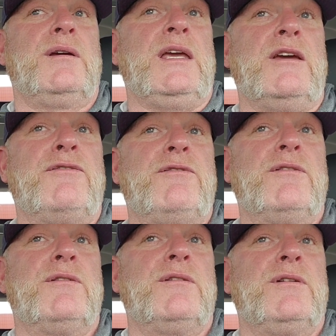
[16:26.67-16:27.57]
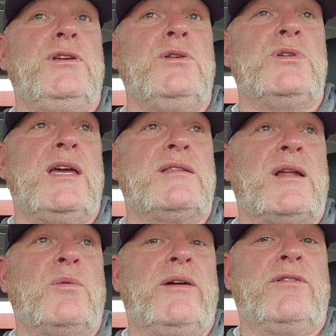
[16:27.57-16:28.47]
If you take
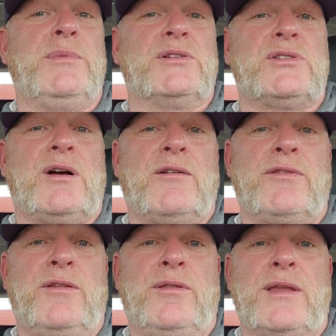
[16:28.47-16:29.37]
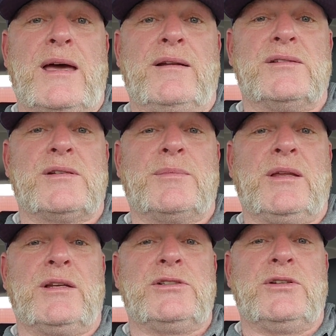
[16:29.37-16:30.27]
that away from yourself, then that is
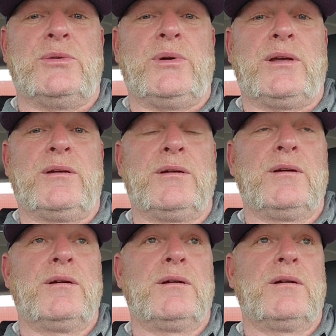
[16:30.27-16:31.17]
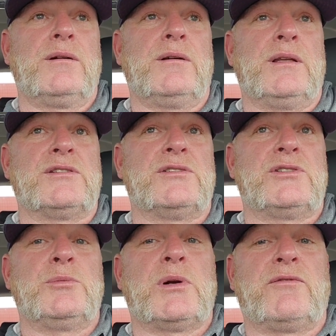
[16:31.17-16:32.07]
something that you're doing that's
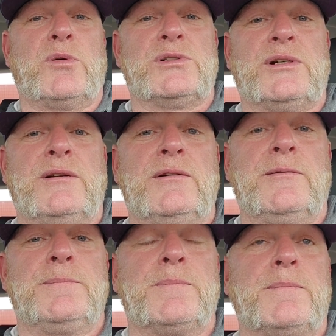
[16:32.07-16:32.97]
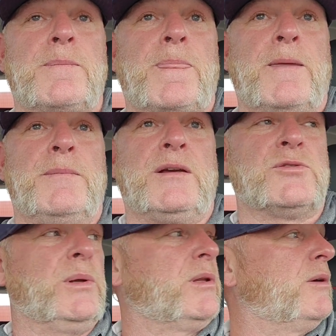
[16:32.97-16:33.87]
super unfortunate,
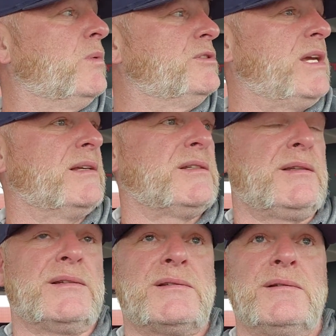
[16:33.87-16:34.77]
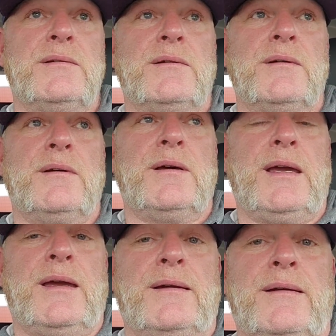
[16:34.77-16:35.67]
because we only get one chance at this.
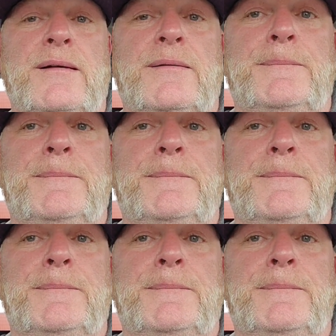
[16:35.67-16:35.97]
And